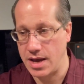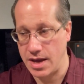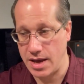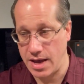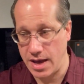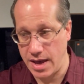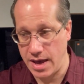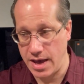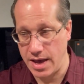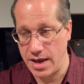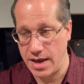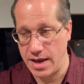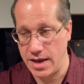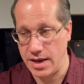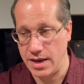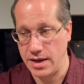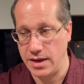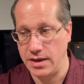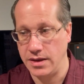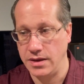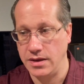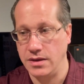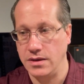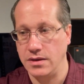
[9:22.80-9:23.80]

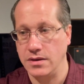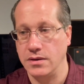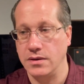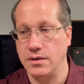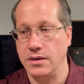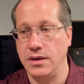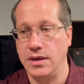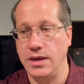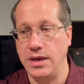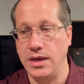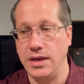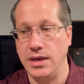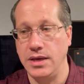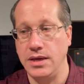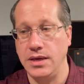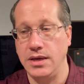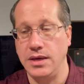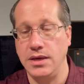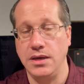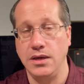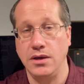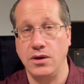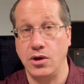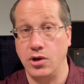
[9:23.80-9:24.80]
A,
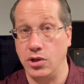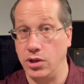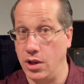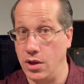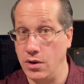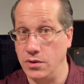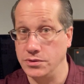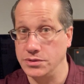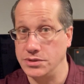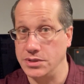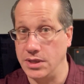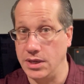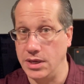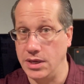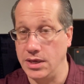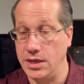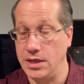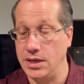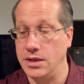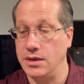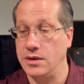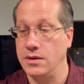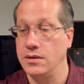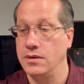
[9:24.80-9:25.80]
E, closed
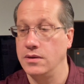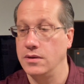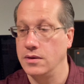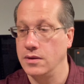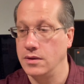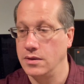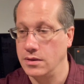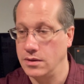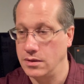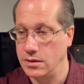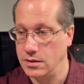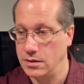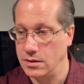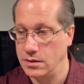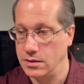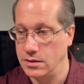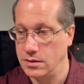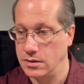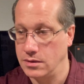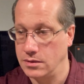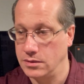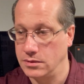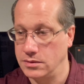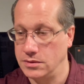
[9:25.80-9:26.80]
E,
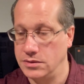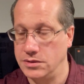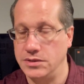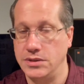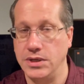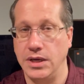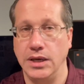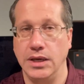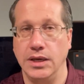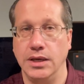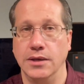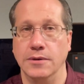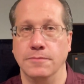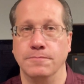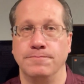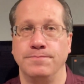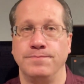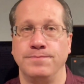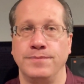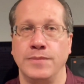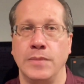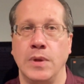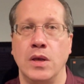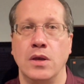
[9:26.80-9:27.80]
D.
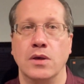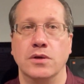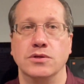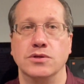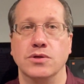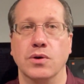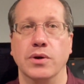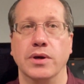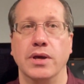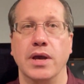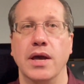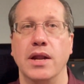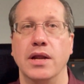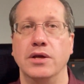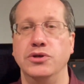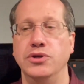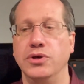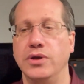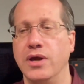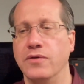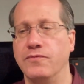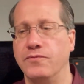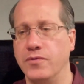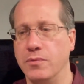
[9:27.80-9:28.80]
So again, as you
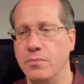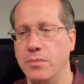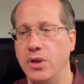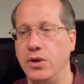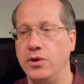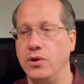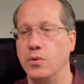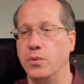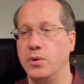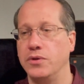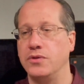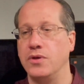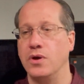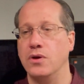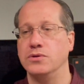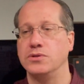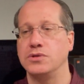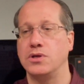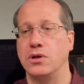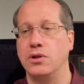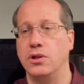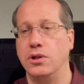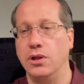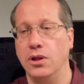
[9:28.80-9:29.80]
get familiar with those
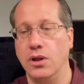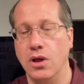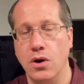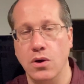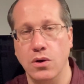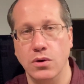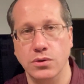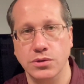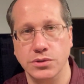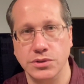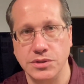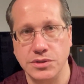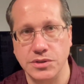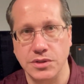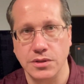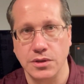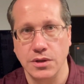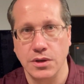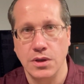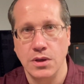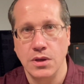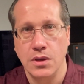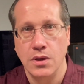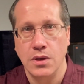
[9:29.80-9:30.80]
closed
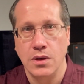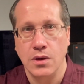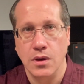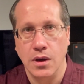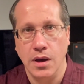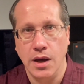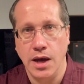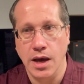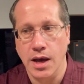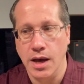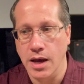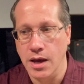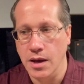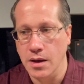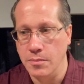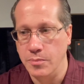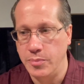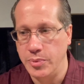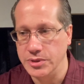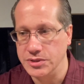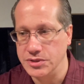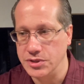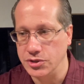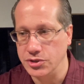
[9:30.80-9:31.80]

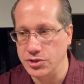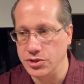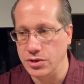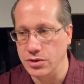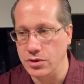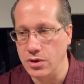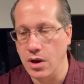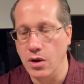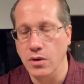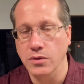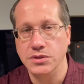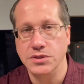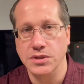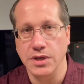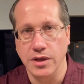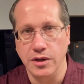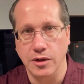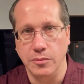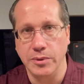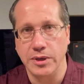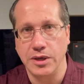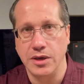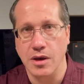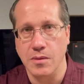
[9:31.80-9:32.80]
position notes, it'll
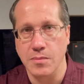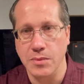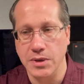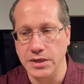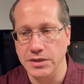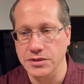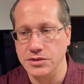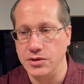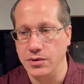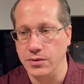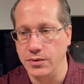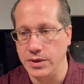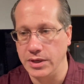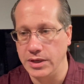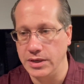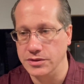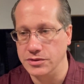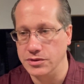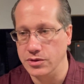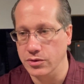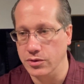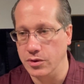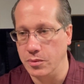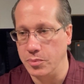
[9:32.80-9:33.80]
become easier and
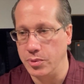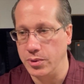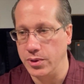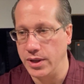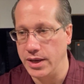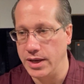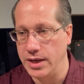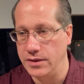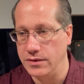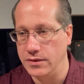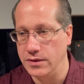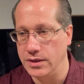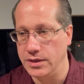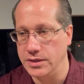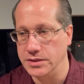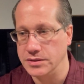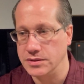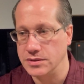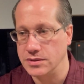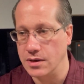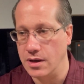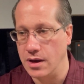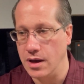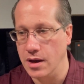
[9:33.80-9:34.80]
easier to play
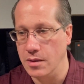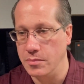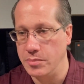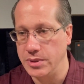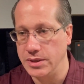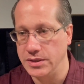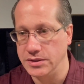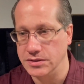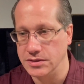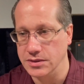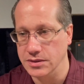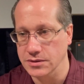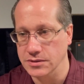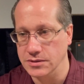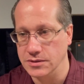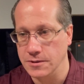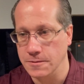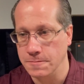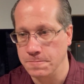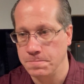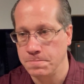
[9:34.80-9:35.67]
these pieces.